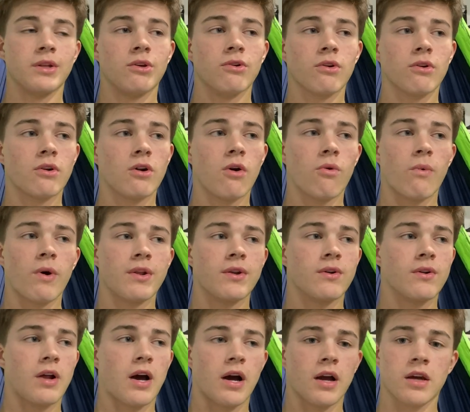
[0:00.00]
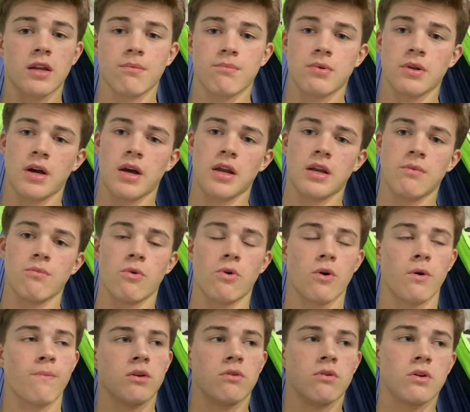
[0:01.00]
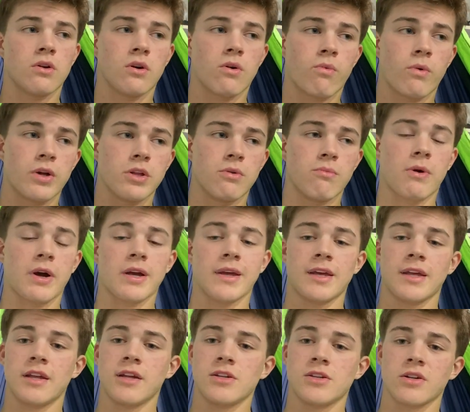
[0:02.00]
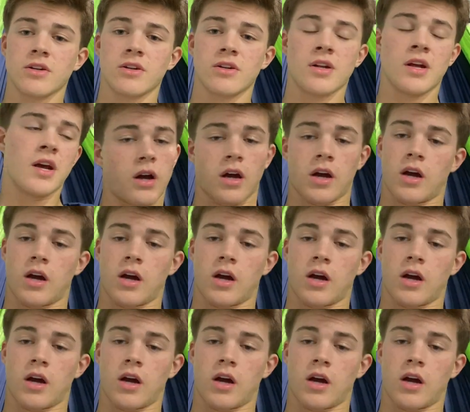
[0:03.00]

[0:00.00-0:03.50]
You don't know when you're not going to play anymore. You don't know when you might get injured.